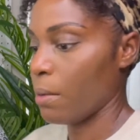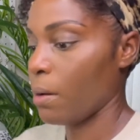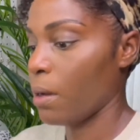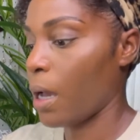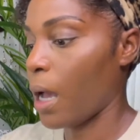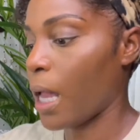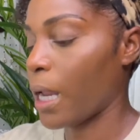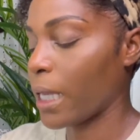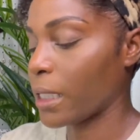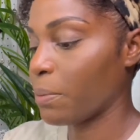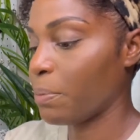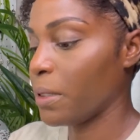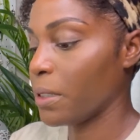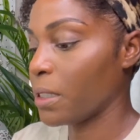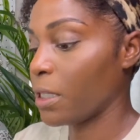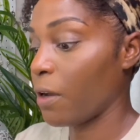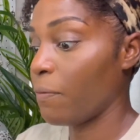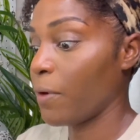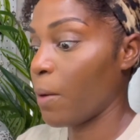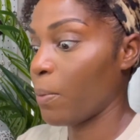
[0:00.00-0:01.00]
I like to put
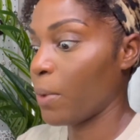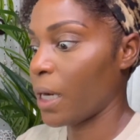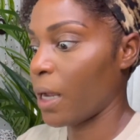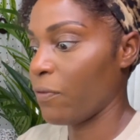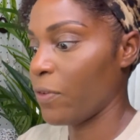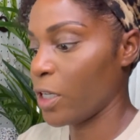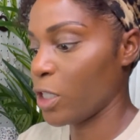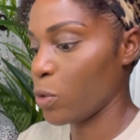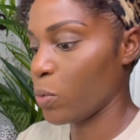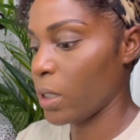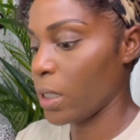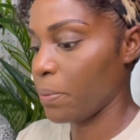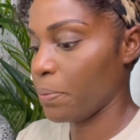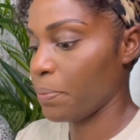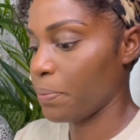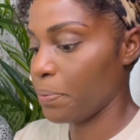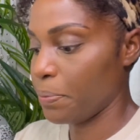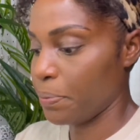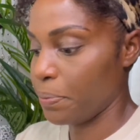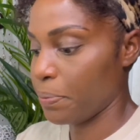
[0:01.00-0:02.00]
stuff up when I finish with it.
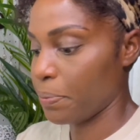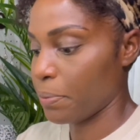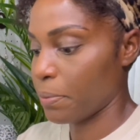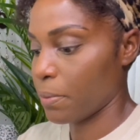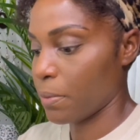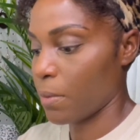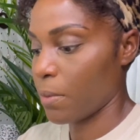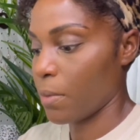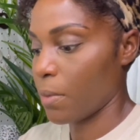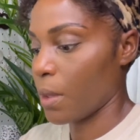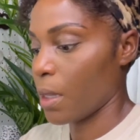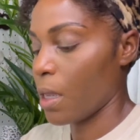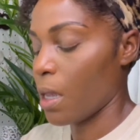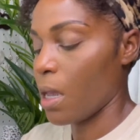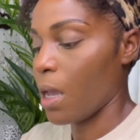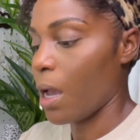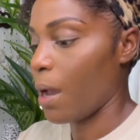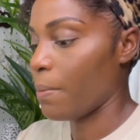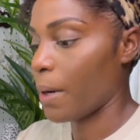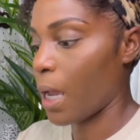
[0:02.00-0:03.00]

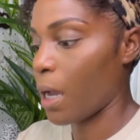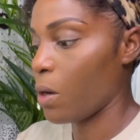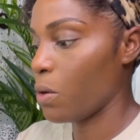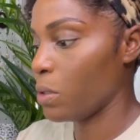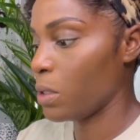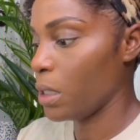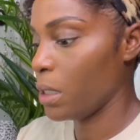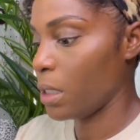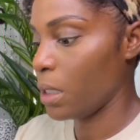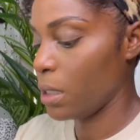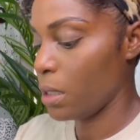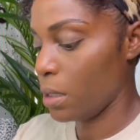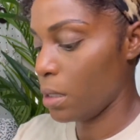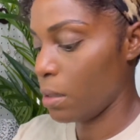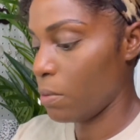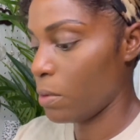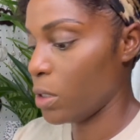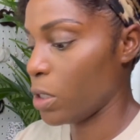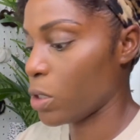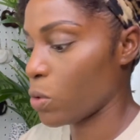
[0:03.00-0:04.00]
I'm not
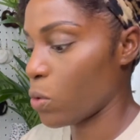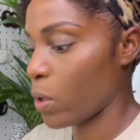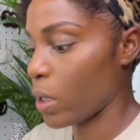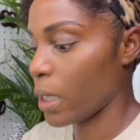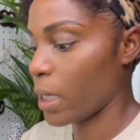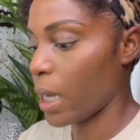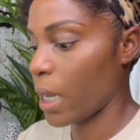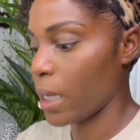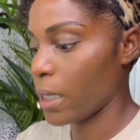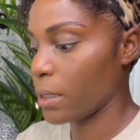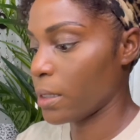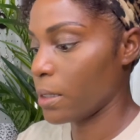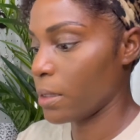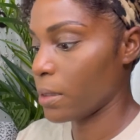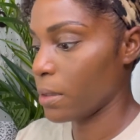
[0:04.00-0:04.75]
OCD, just organized.